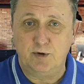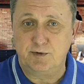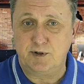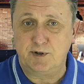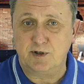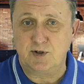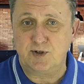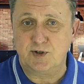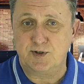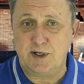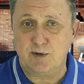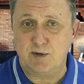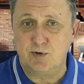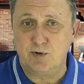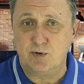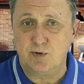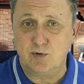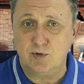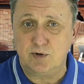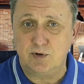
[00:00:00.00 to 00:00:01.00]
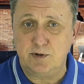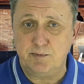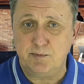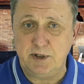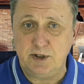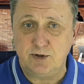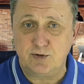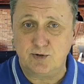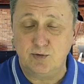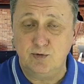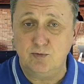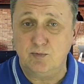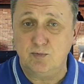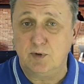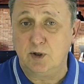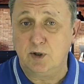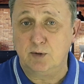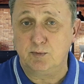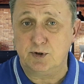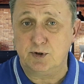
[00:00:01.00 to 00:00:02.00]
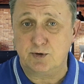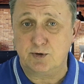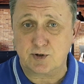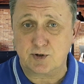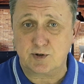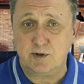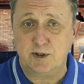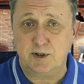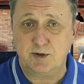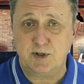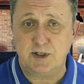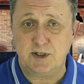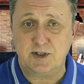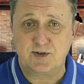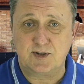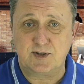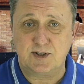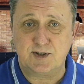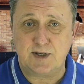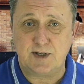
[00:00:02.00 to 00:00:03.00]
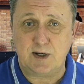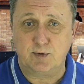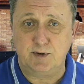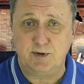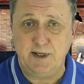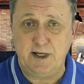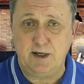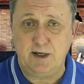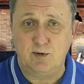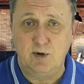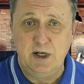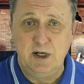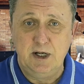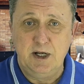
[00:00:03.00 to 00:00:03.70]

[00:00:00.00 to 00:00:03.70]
Does it sound too good to be true? Well, we're just going to test this out now.